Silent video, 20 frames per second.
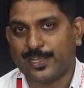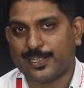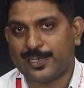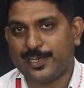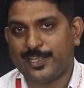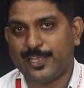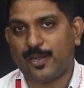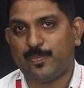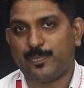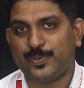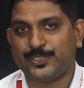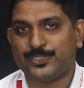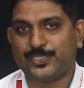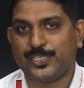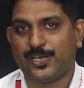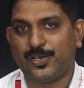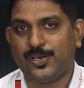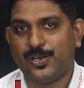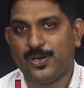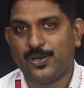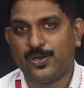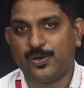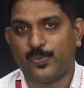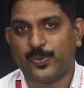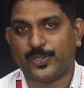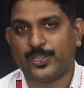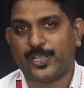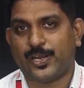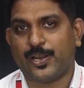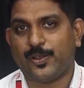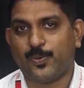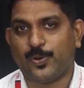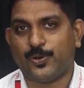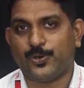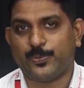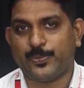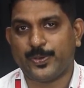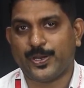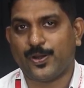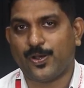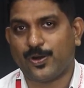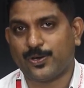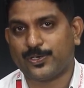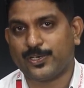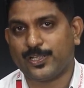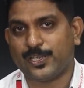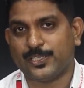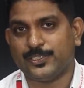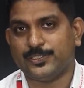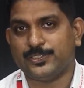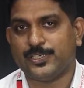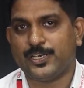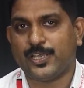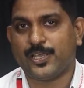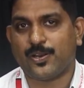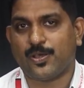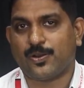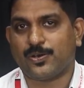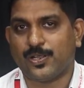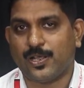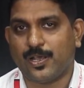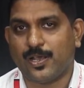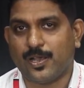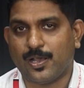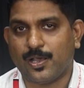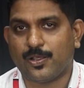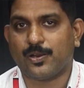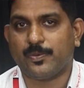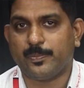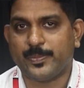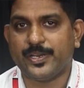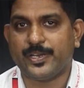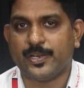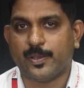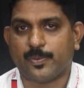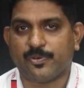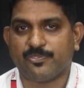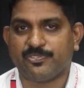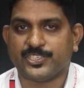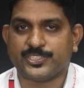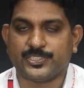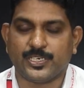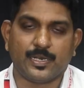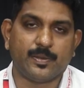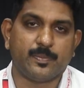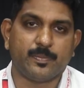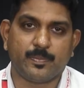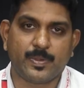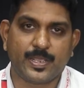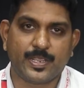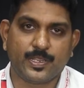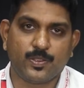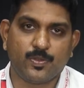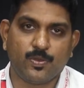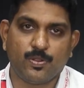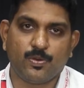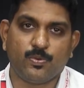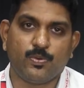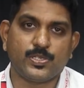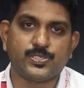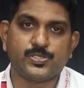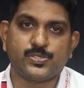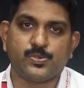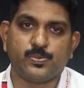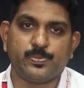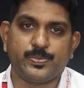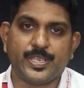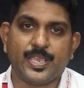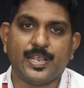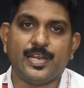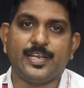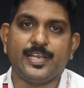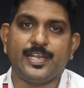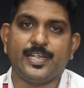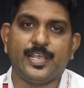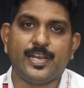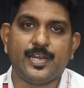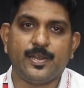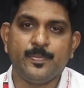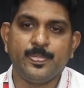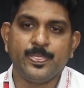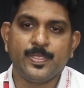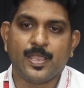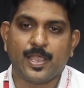clear picture whether I want to be a doctor, engineer, or a media professional. My goal was to be a leader.